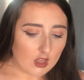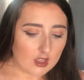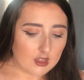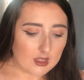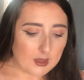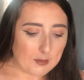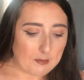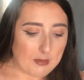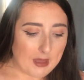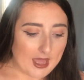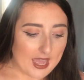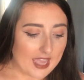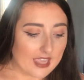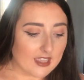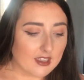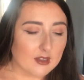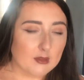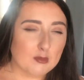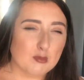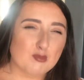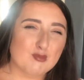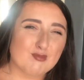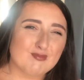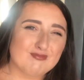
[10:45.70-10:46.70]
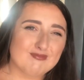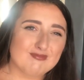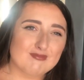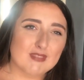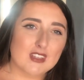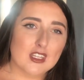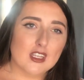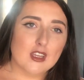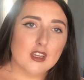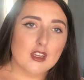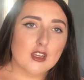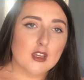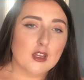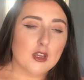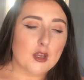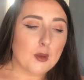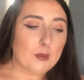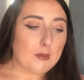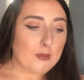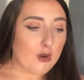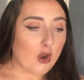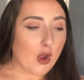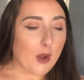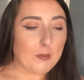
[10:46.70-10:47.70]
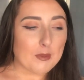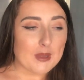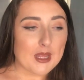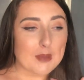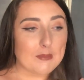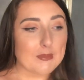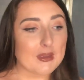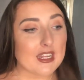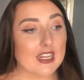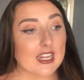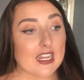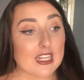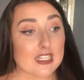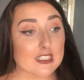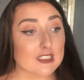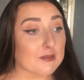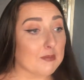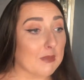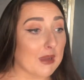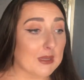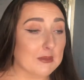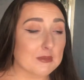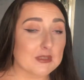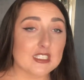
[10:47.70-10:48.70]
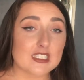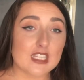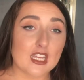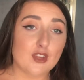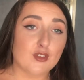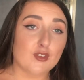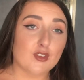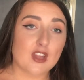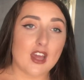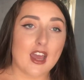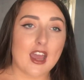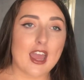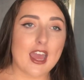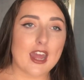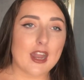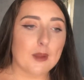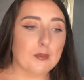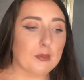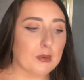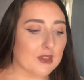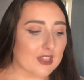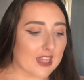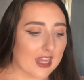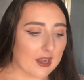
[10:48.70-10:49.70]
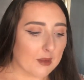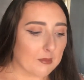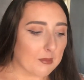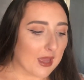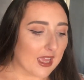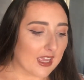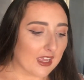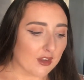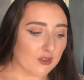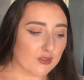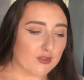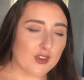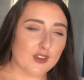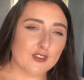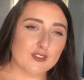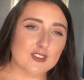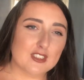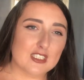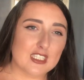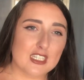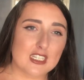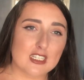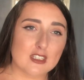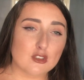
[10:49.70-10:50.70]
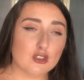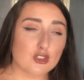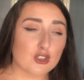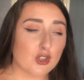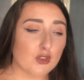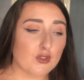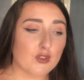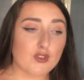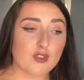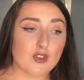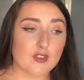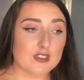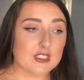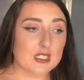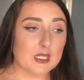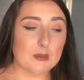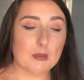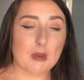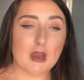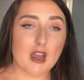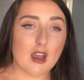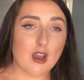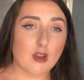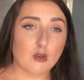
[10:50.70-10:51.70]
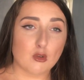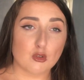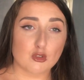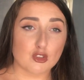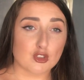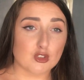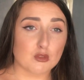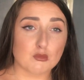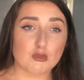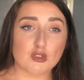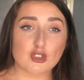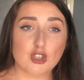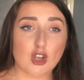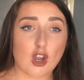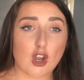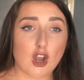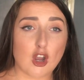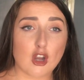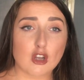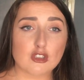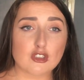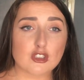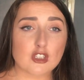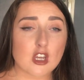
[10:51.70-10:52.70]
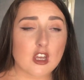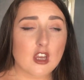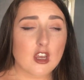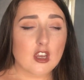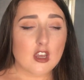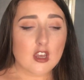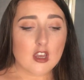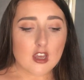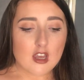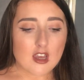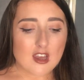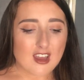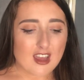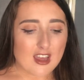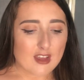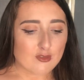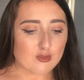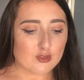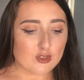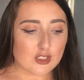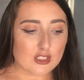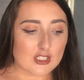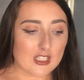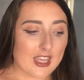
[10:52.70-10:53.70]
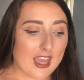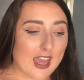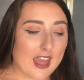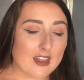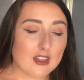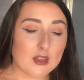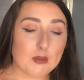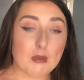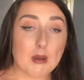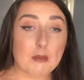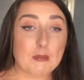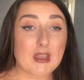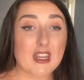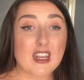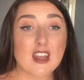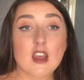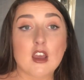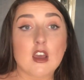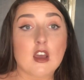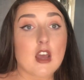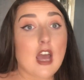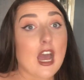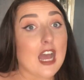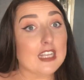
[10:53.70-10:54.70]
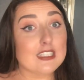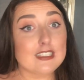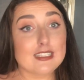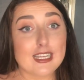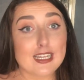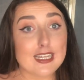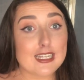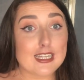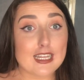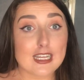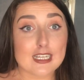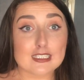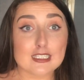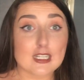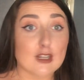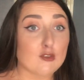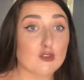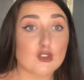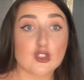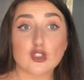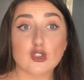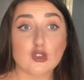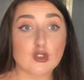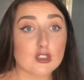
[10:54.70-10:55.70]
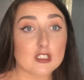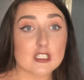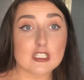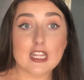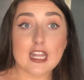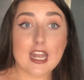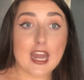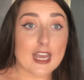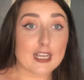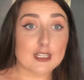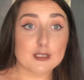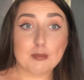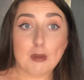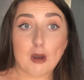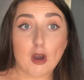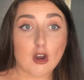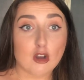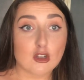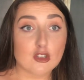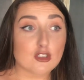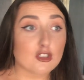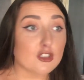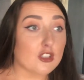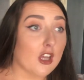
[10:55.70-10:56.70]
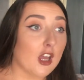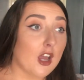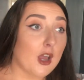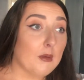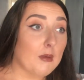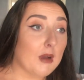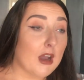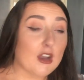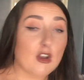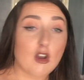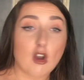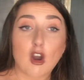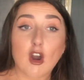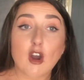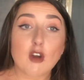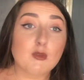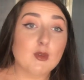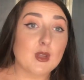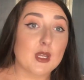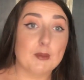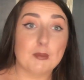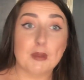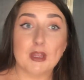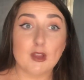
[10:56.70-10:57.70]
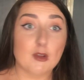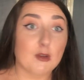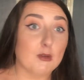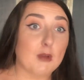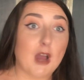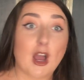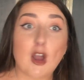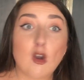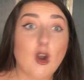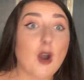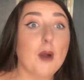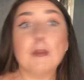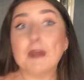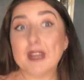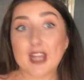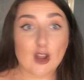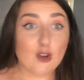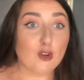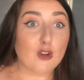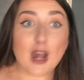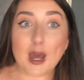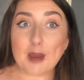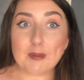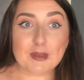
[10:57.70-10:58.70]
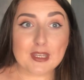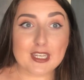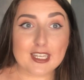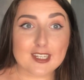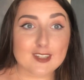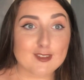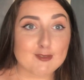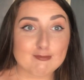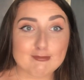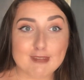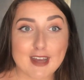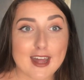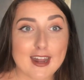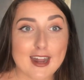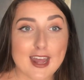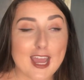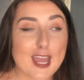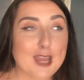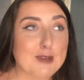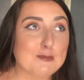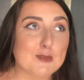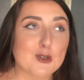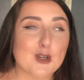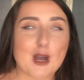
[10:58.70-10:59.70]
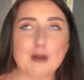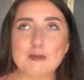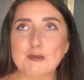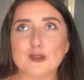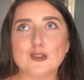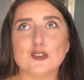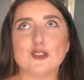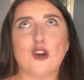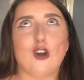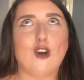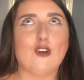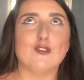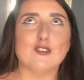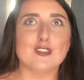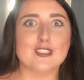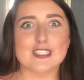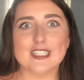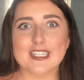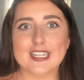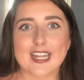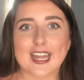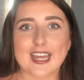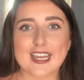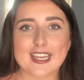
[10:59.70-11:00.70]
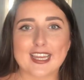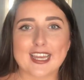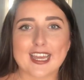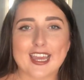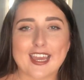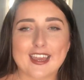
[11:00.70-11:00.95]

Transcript: you're paying properly, I mean, it is my mistake for that error. But then I'm paying £15 customs charge to get them. I mean, I say this and I've just ordered the next box. So I can't be that unhappy, can I? I must obviously like